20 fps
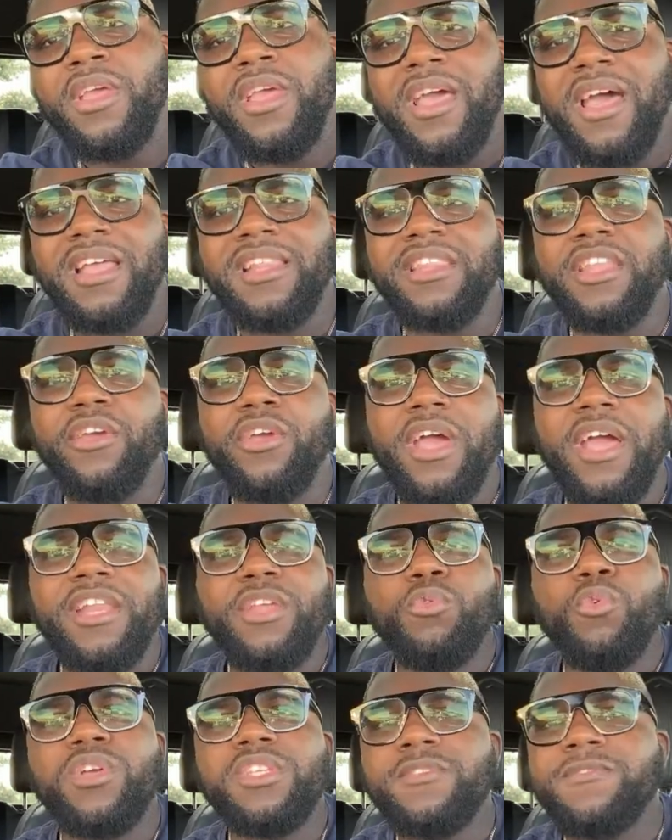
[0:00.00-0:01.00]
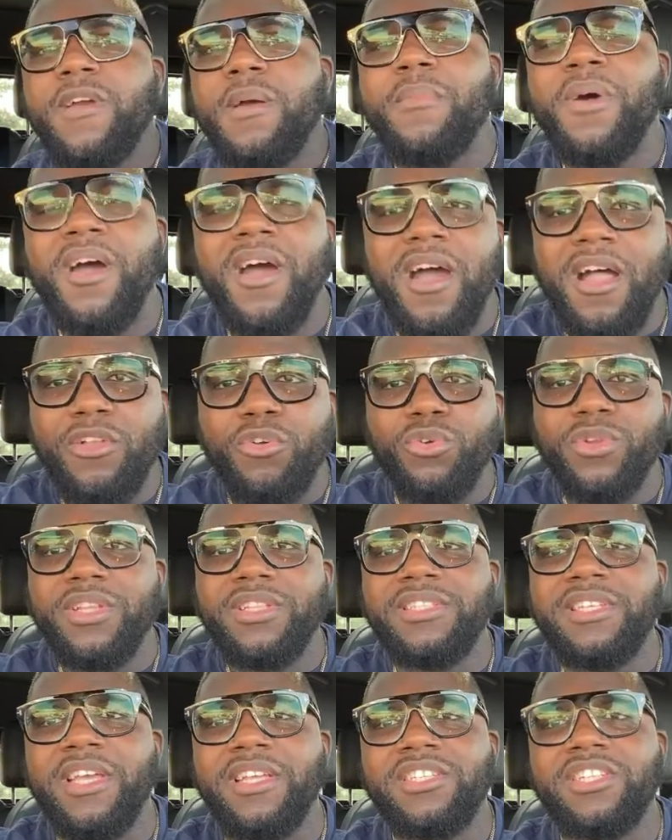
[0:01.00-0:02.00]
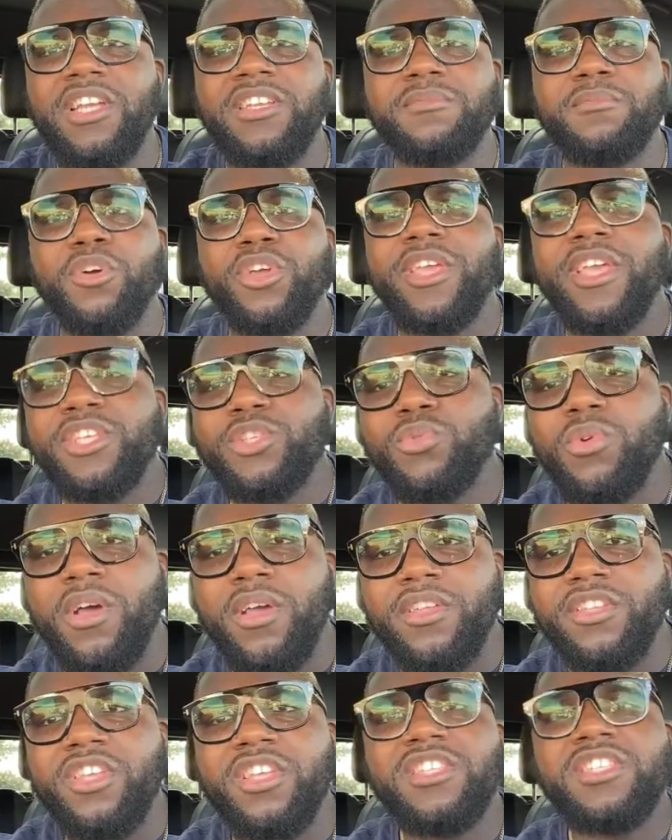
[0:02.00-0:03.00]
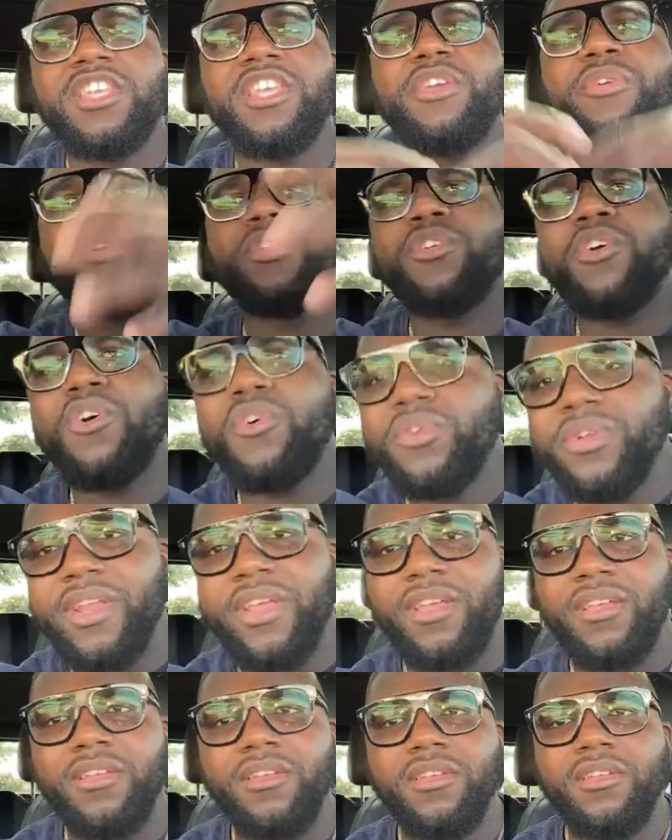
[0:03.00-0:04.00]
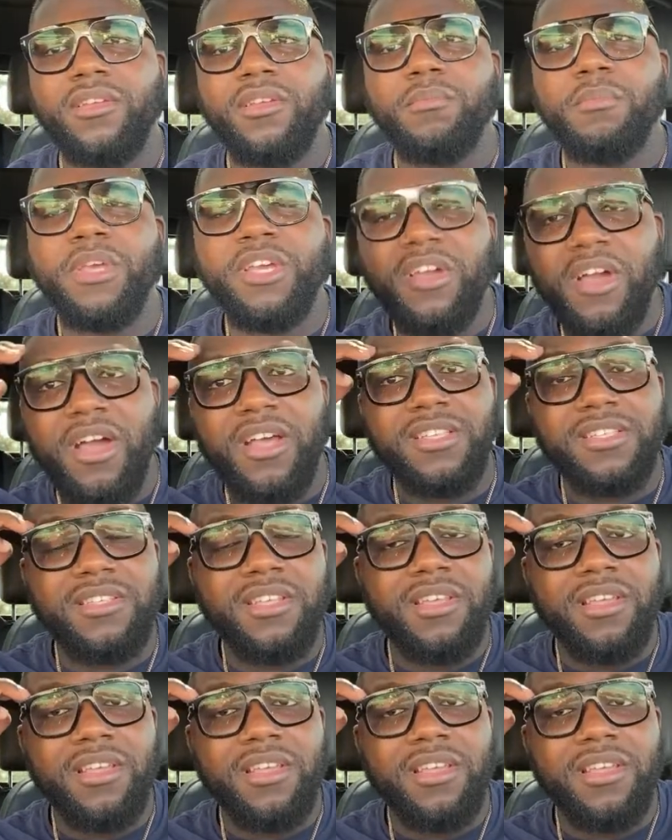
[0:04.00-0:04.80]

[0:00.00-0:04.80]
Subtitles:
And it was from all good intentions, but guess what? Your secret out there. Because